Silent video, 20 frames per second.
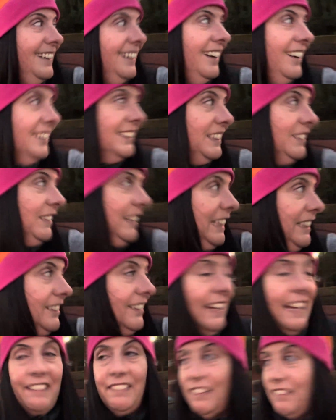some kids are
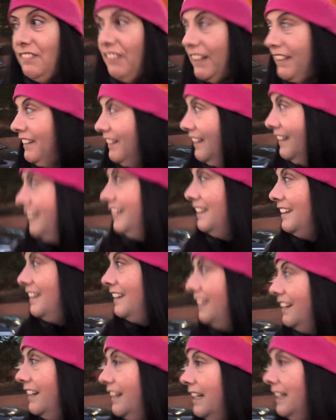having fun.
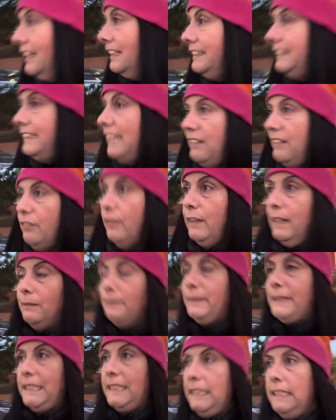Dave
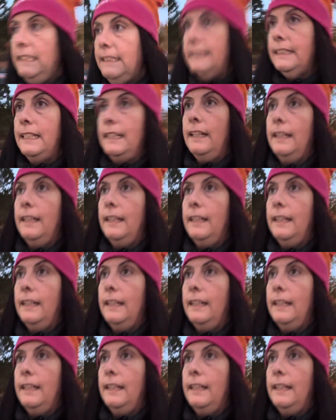Ramsey's